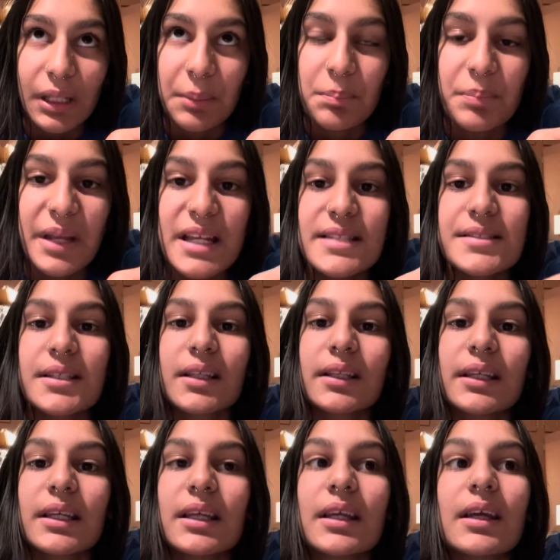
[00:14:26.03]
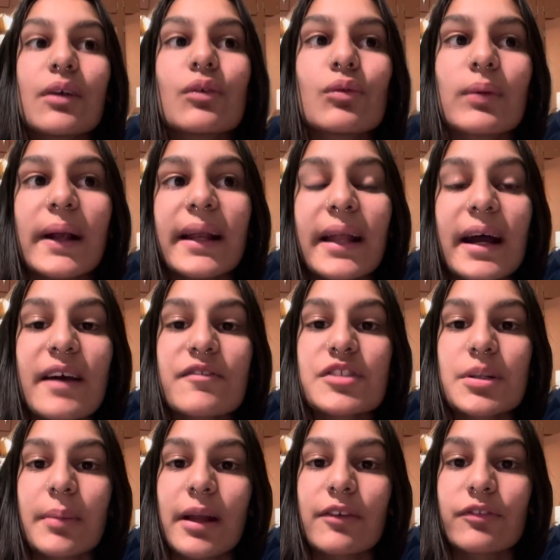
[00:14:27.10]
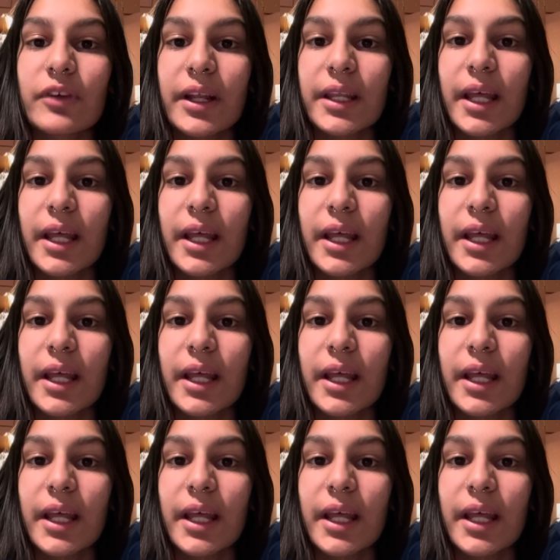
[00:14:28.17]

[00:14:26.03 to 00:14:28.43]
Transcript: basically, right after my friend